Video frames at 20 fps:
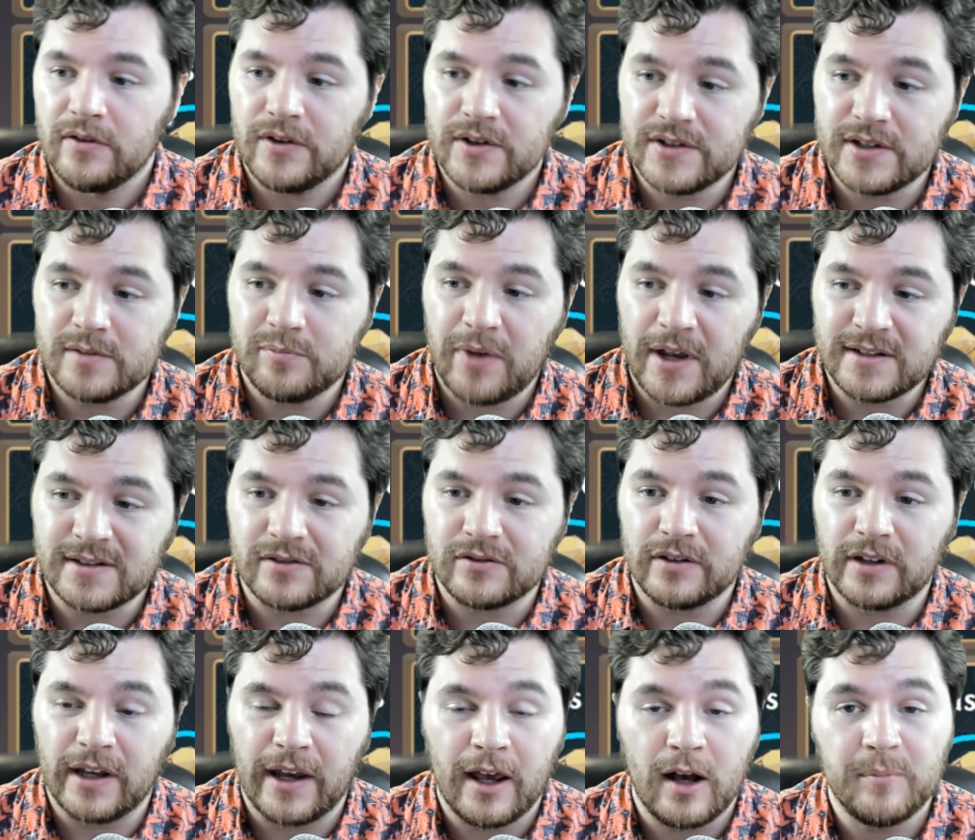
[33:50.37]
This is
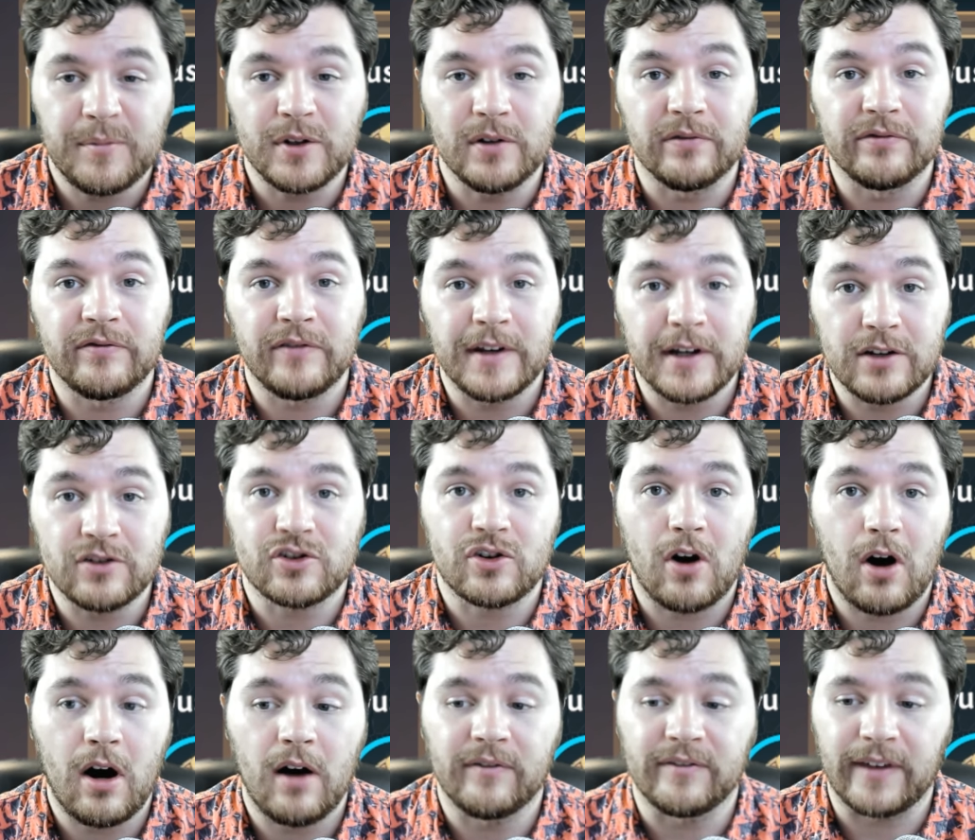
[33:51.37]
basically going to help you finish
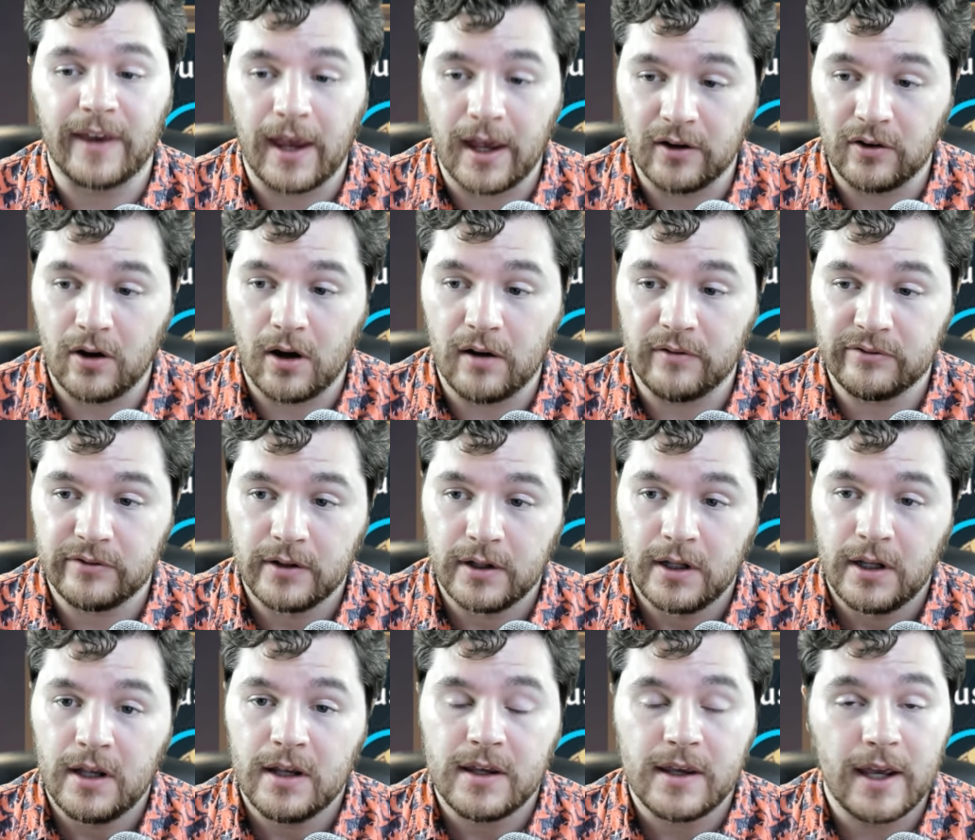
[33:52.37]
off Gandalf,
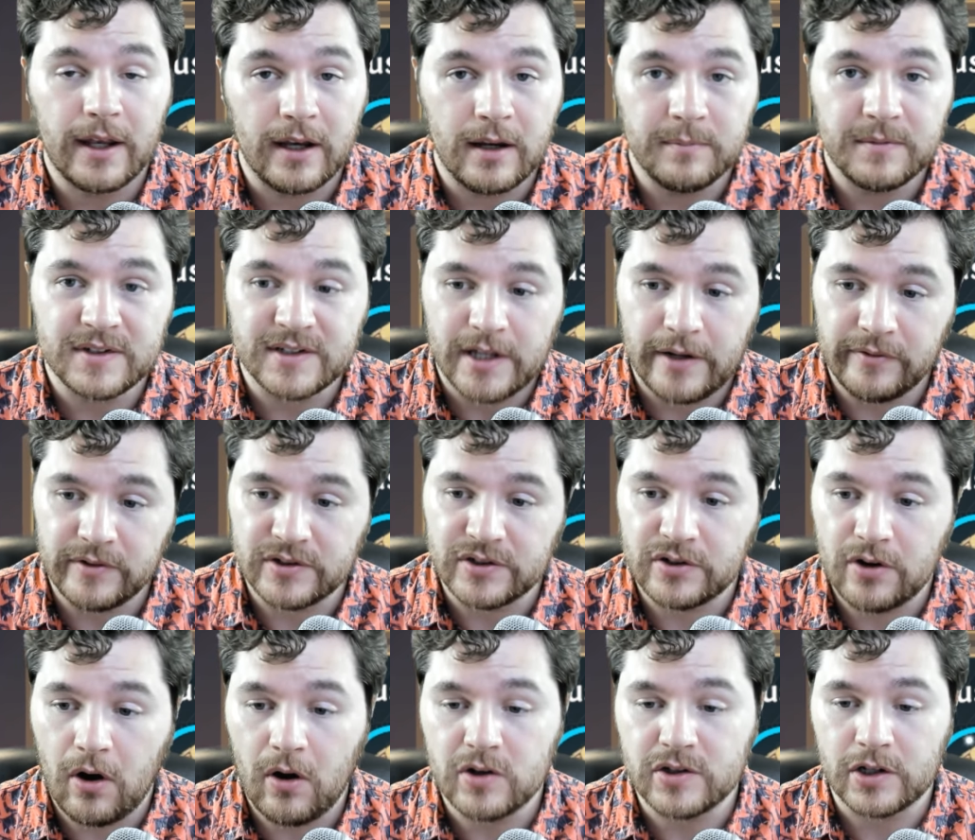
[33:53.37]
get him to 7
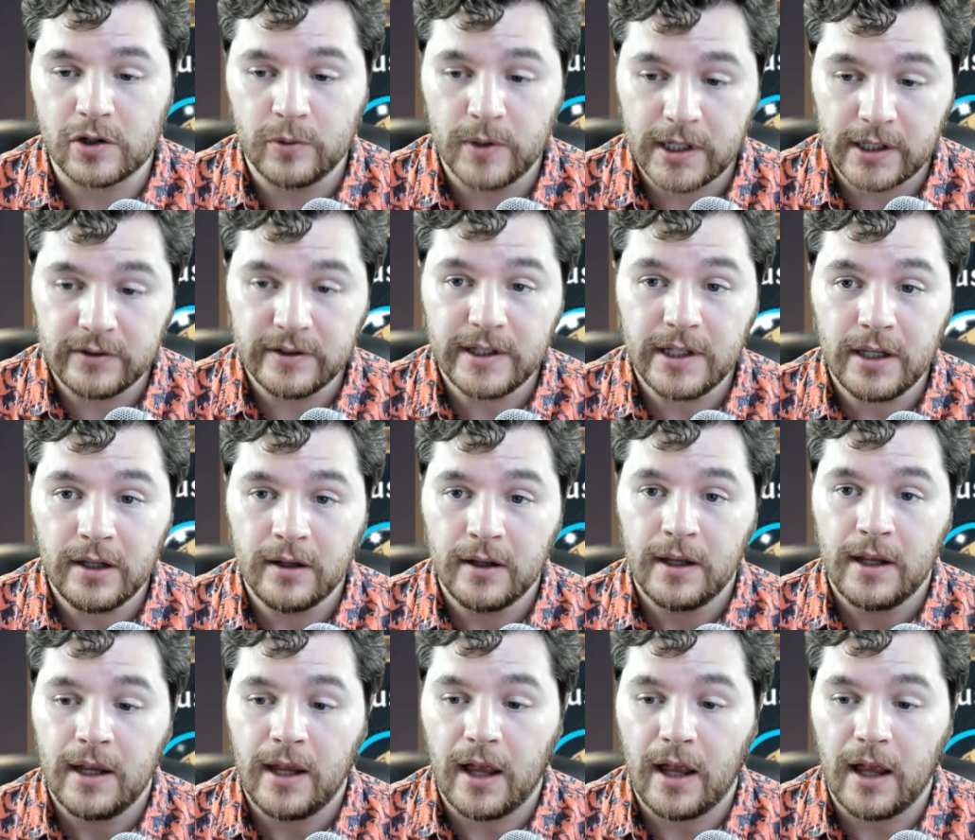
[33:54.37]
stars quickly.